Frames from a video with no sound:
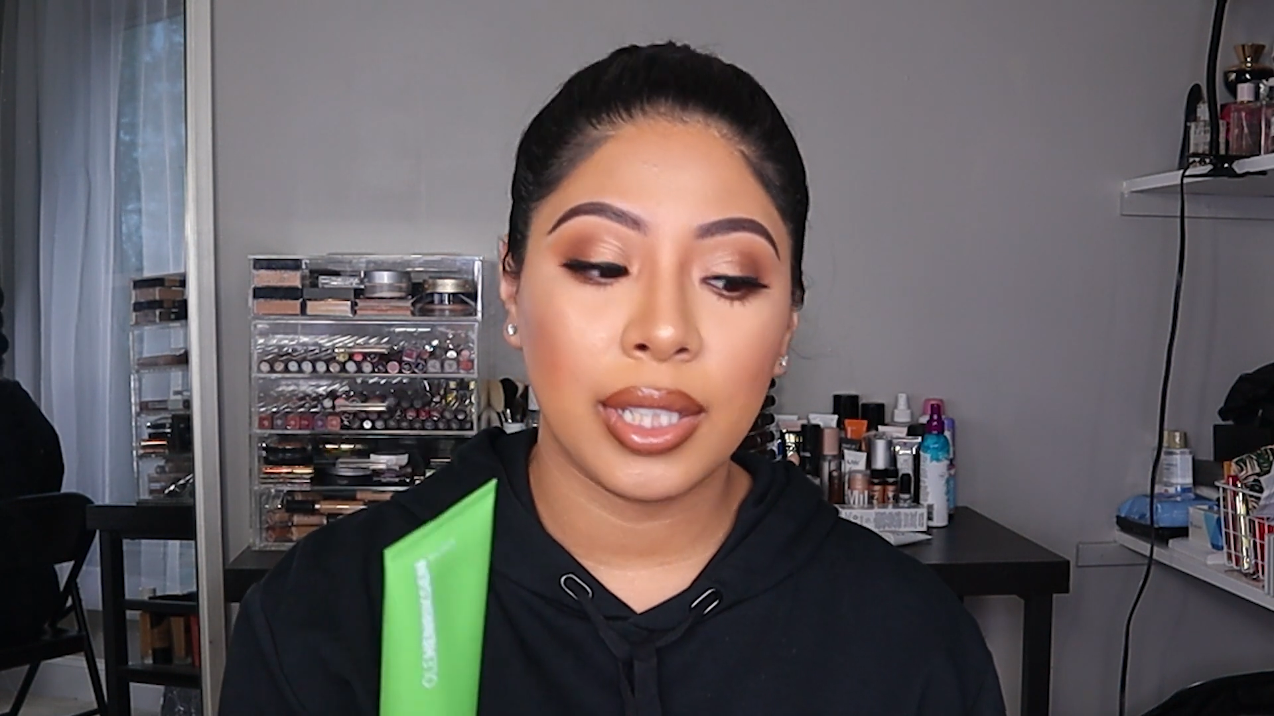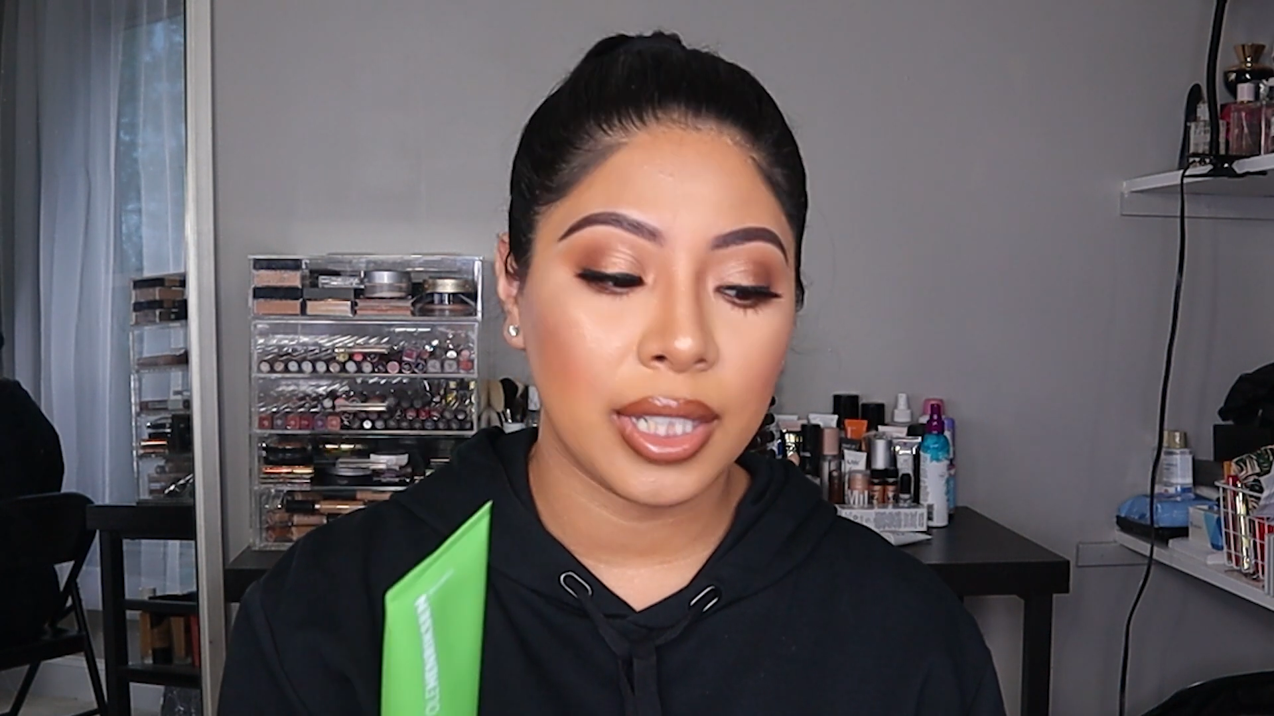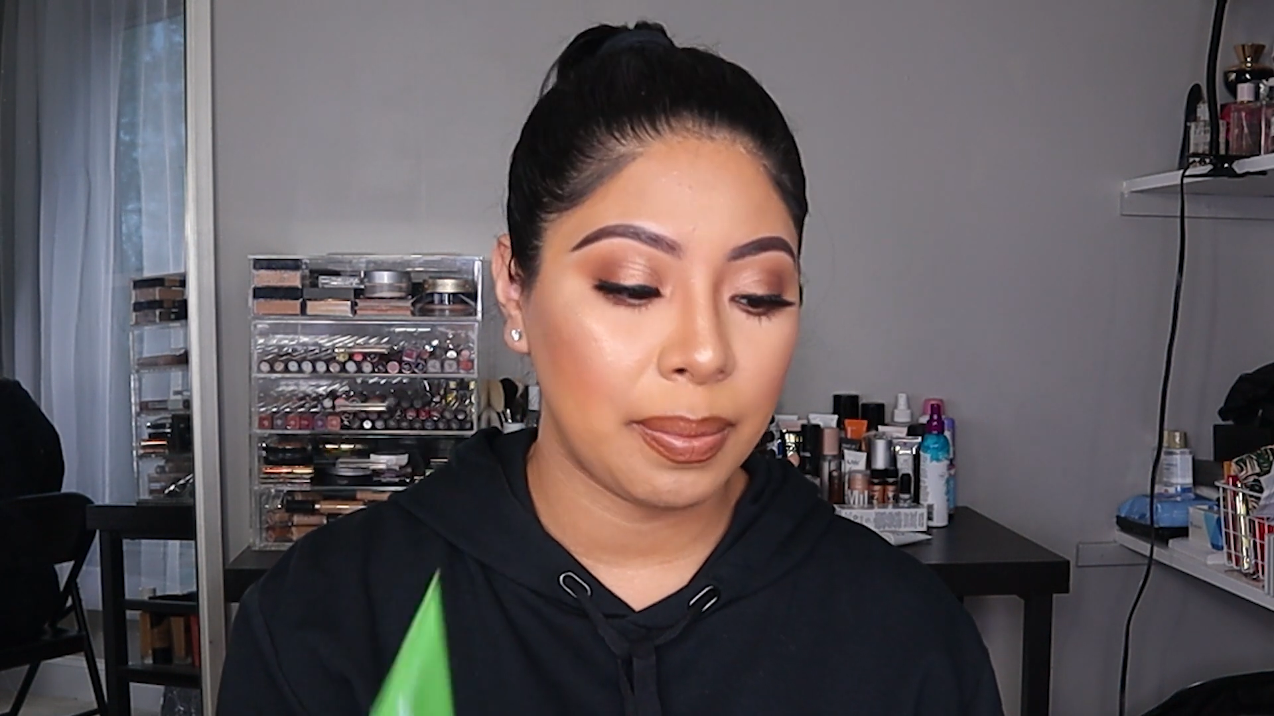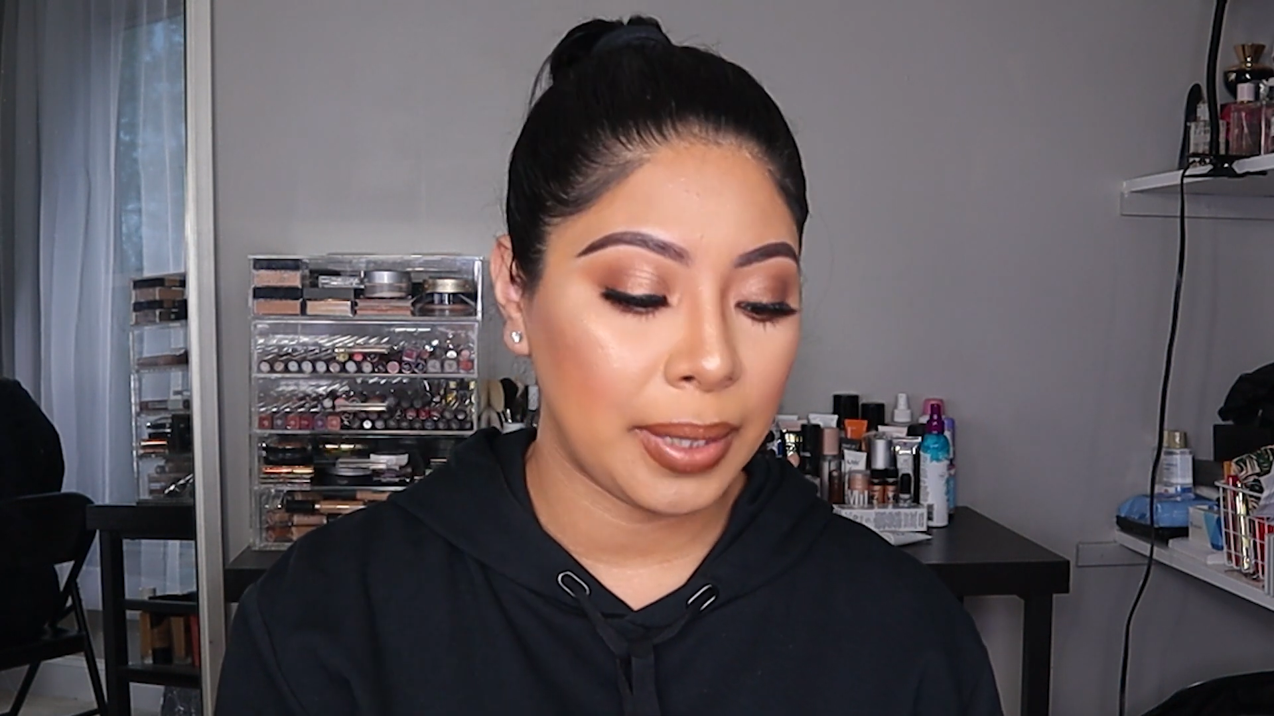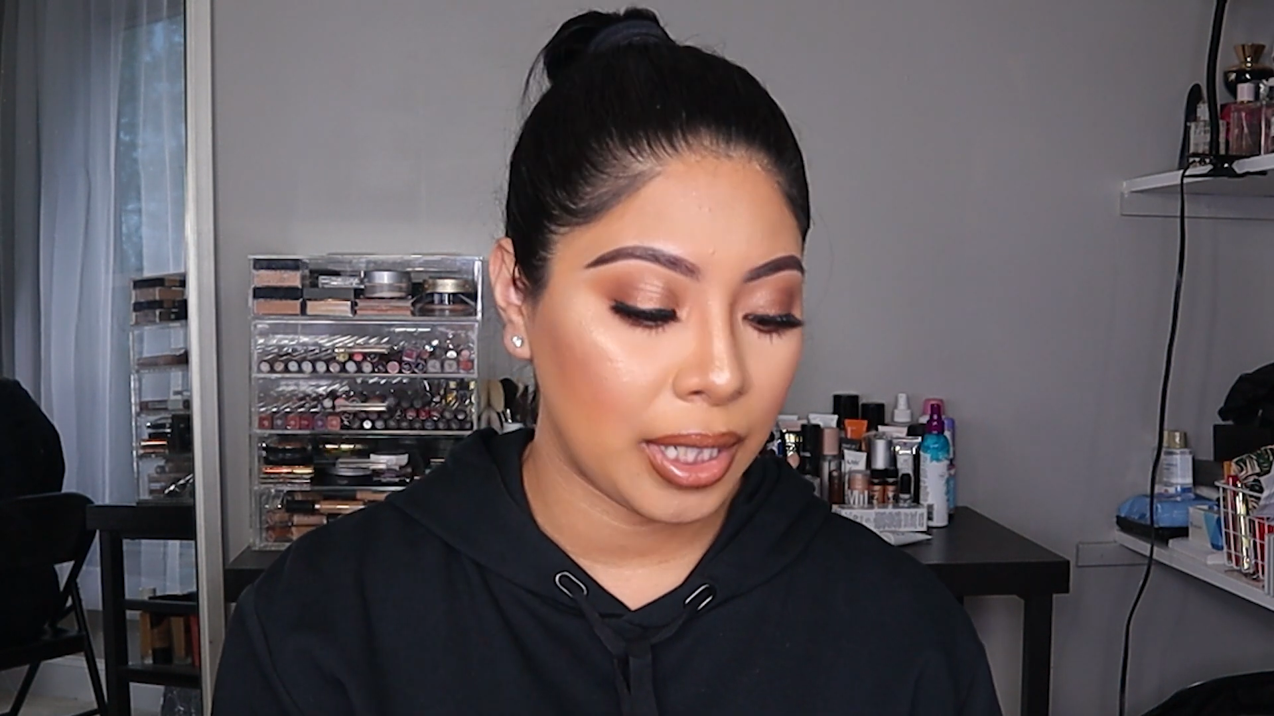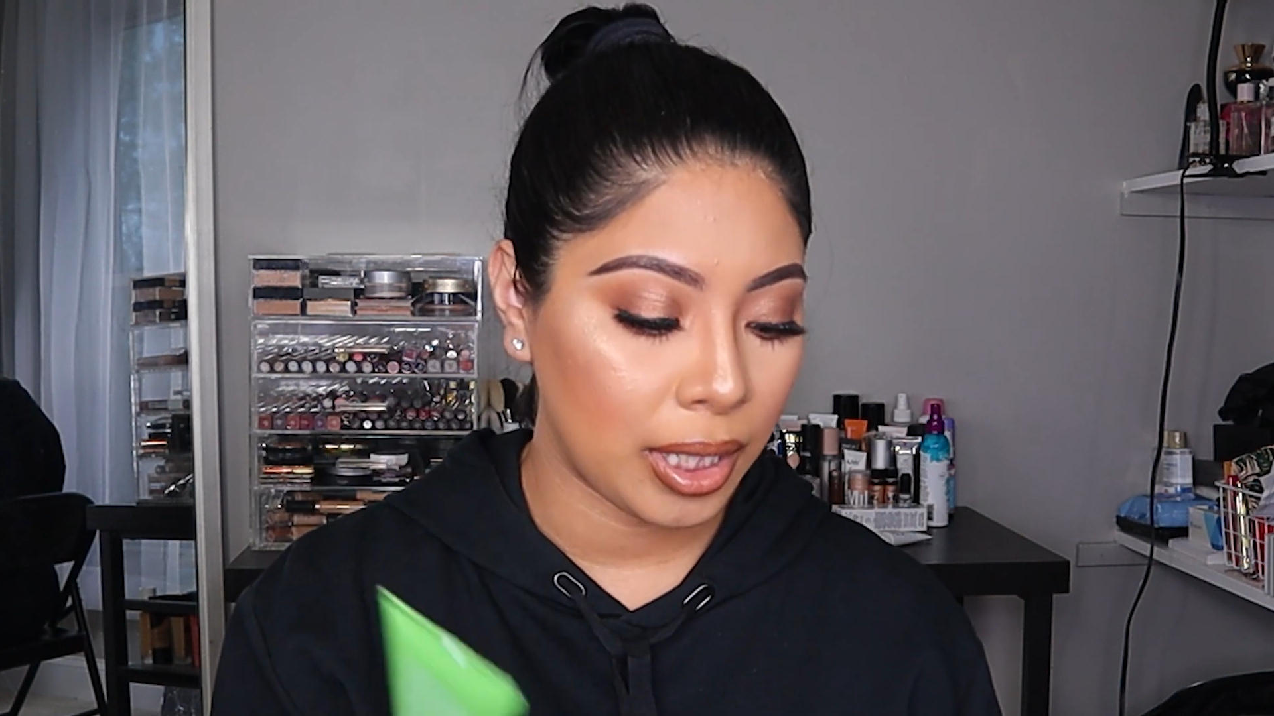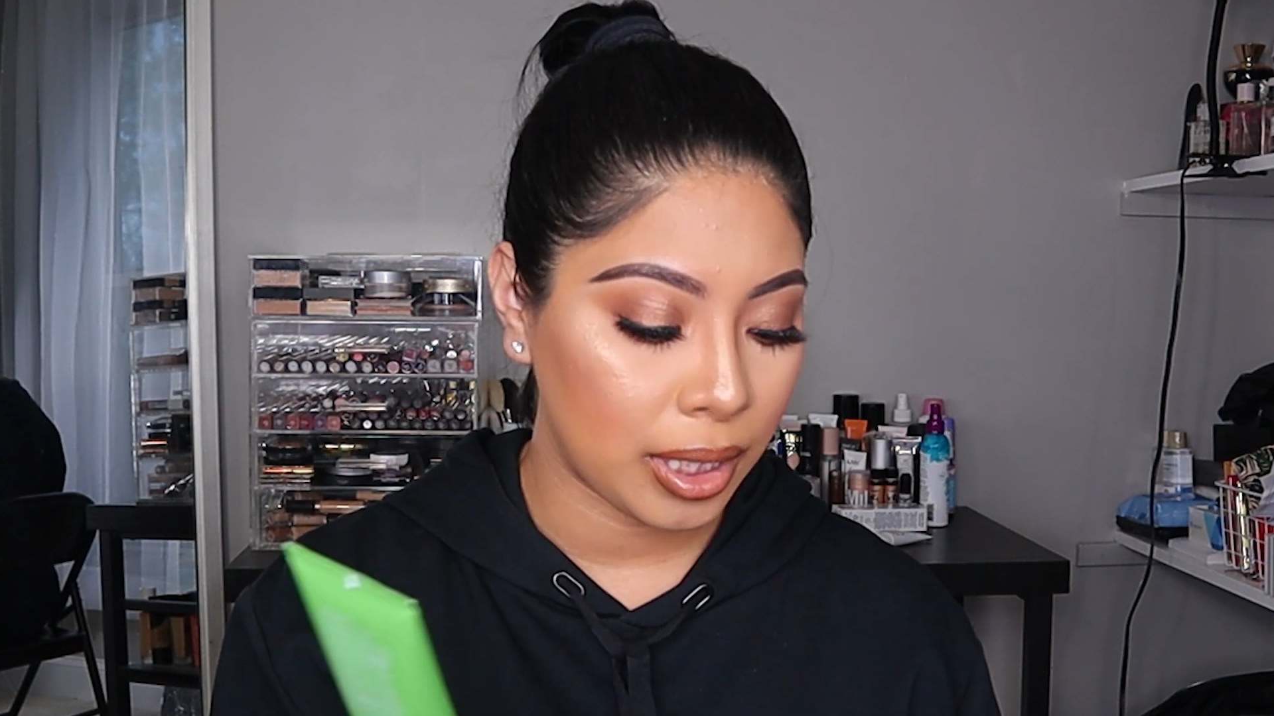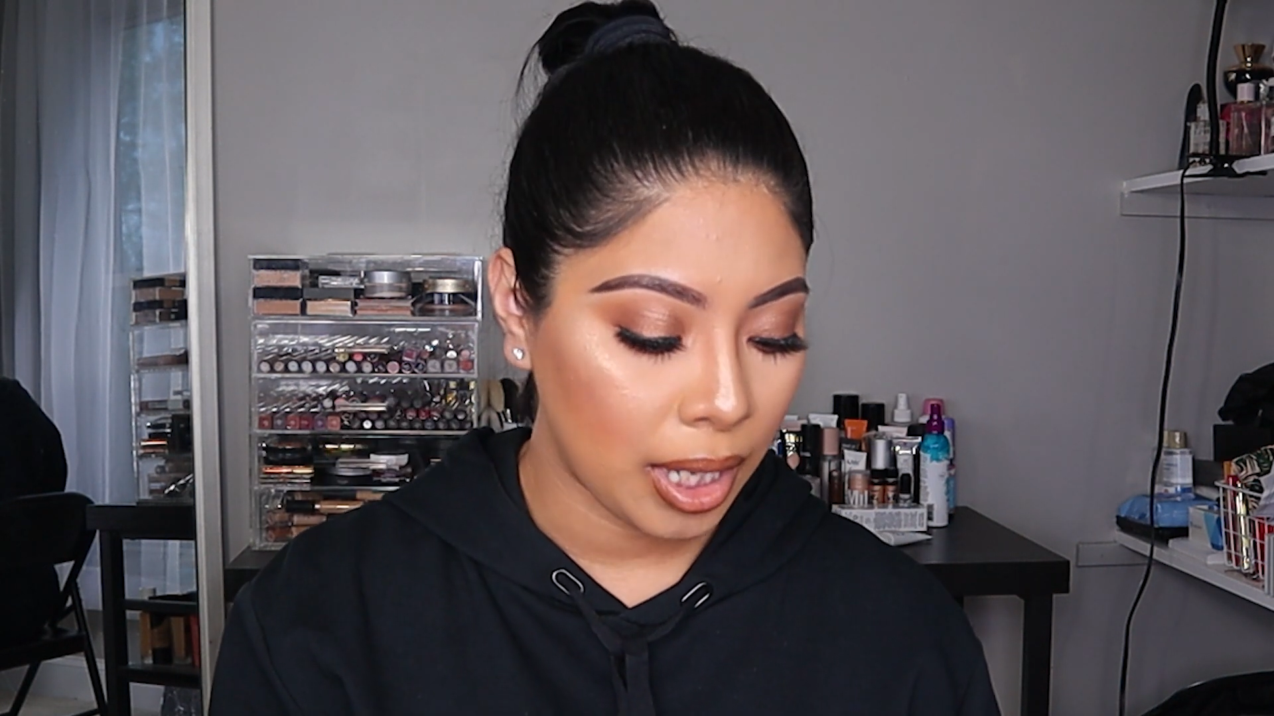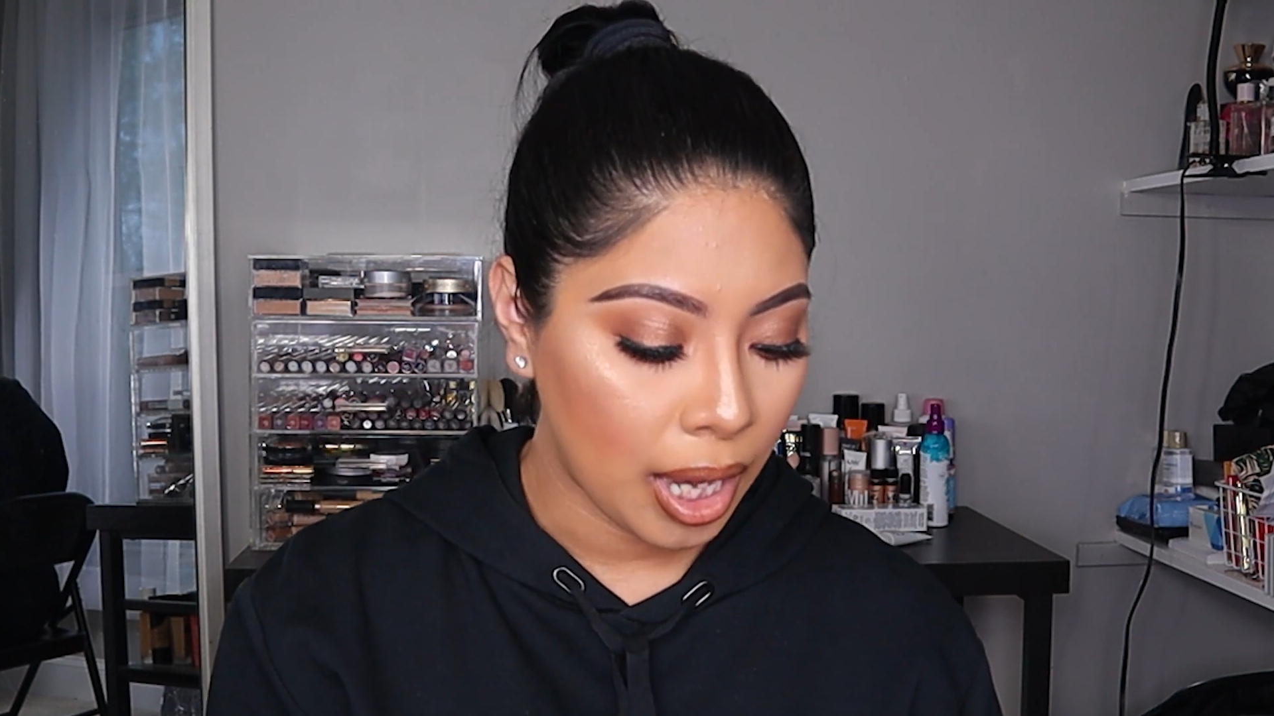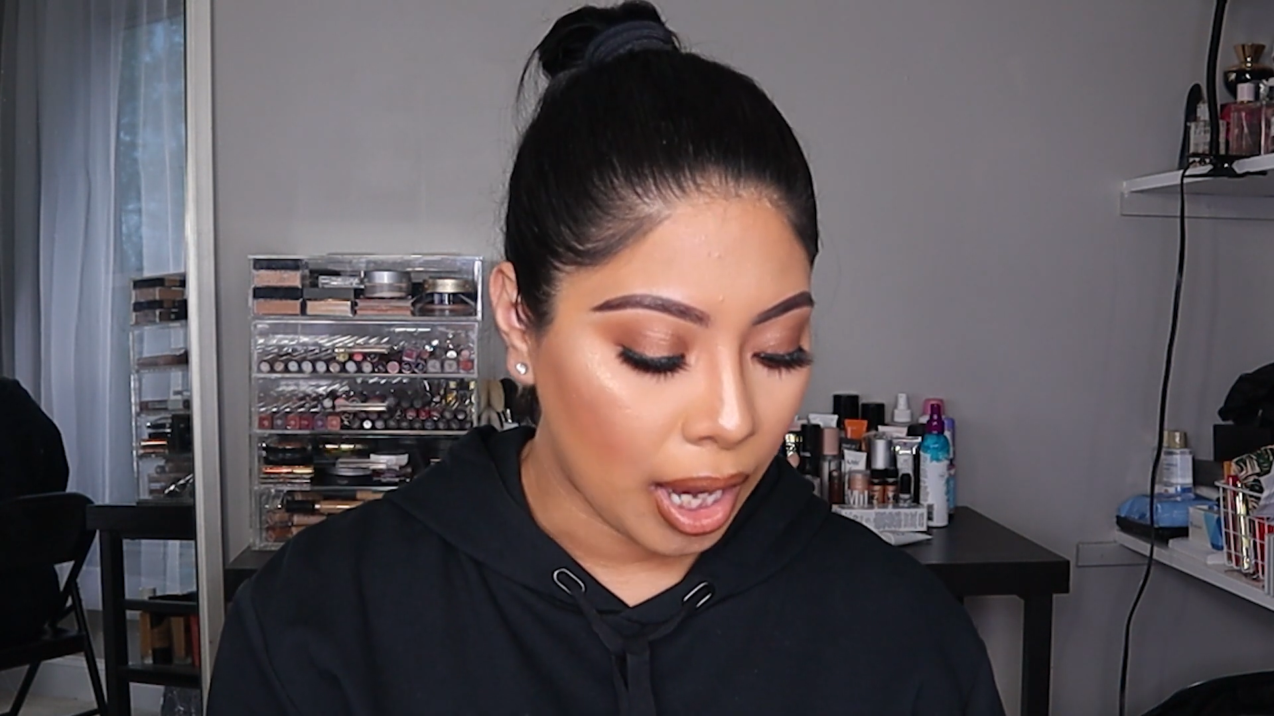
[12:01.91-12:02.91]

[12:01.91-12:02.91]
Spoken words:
this because